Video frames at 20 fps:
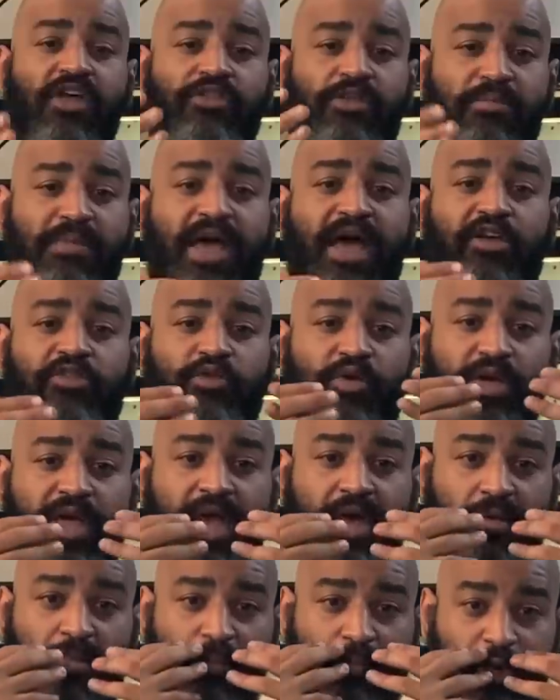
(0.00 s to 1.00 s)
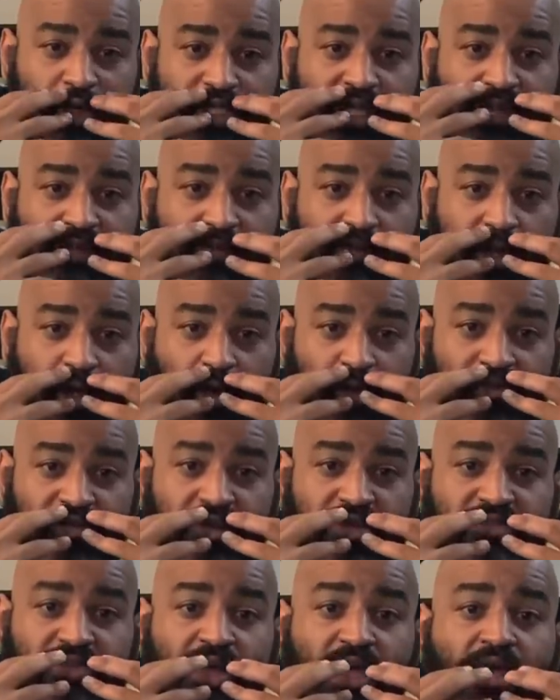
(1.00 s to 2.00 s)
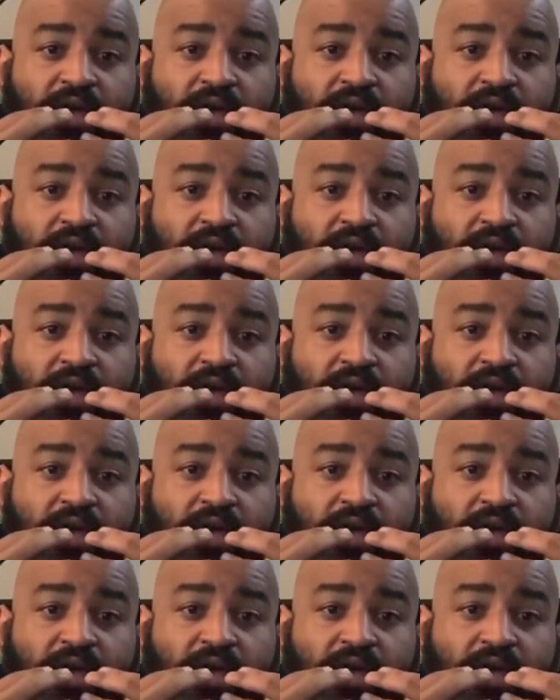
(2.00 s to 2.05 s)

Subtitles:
The males will get bushy noses,